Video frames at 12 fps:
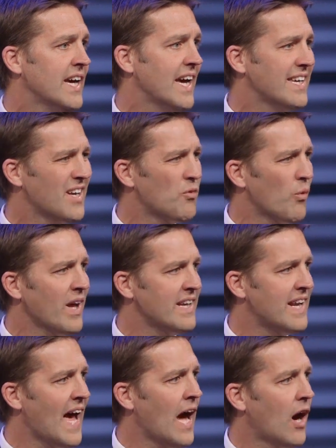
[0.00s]
and yet
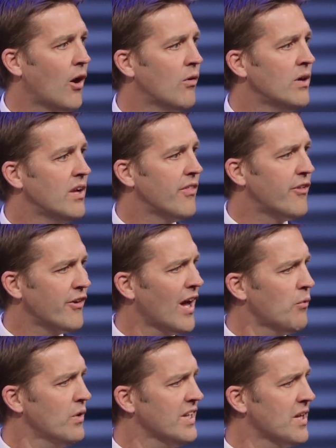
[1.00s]
right now, they're
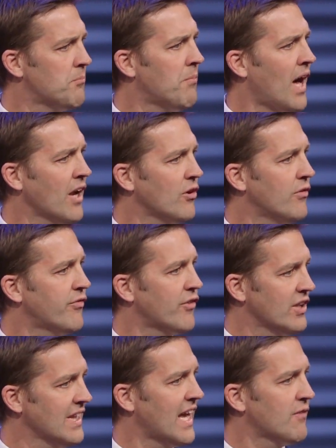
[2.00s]
not really a model for
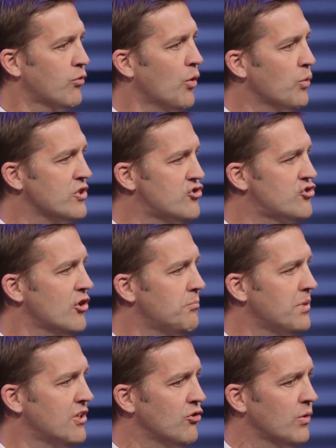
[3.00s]
a lot of what we
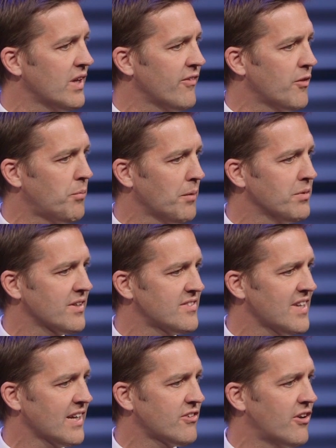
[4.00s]
should be doing in the public
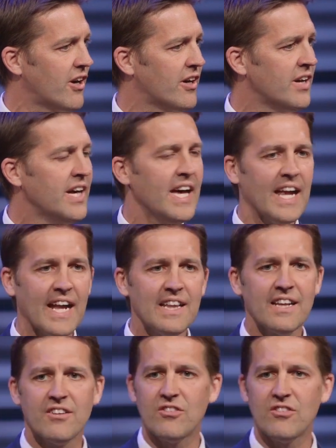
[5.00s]
sector. And I'd like